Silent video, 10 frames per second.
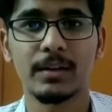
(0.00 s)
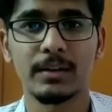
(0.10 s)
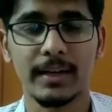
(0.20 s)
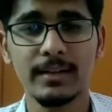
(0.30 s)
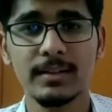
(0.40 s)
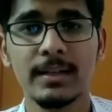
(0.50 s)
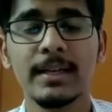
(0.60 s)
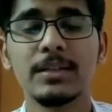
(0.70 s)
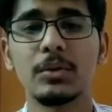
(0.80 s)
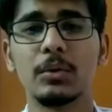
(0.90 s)
Right.
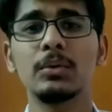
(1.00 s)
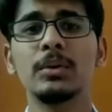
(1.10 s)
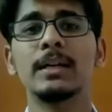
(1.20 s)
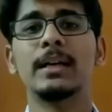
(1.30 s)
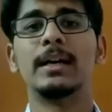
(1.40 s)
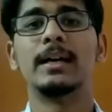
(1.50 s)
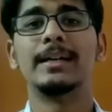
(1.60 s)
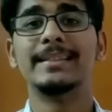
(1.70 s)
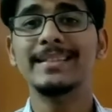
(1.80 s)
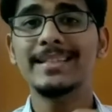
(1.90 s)
So
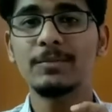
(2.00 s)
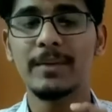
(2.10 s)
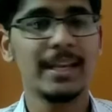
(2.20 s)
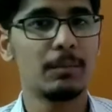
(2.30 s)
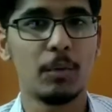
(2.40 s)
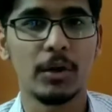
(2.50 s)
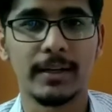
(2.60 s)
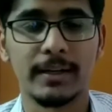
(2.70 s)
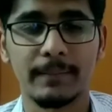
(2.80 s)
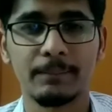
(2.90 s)
this is very
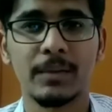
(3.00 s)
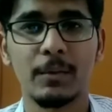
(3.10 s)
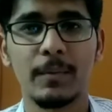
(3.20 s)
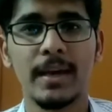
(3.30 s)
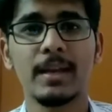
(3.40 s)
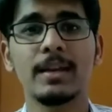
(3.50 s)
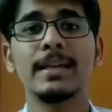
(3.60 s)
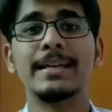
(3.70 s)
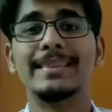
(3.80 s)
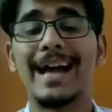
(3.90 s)
important, where
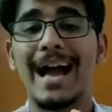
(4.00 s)
the